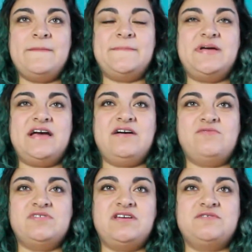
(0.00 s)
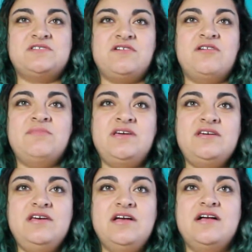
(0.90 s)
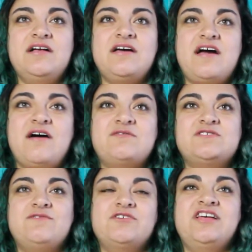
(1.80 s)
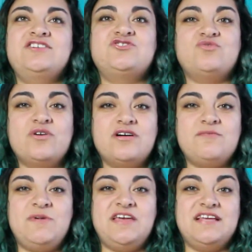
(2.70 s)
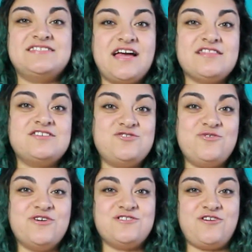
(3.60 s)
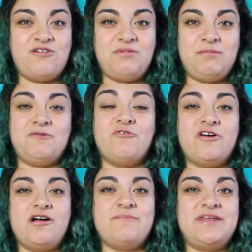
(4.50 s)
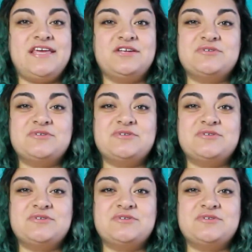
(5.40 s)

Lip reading: But yeah, I was in the Army. I was 4 days short of being exactly 2 years in the Army before I got medically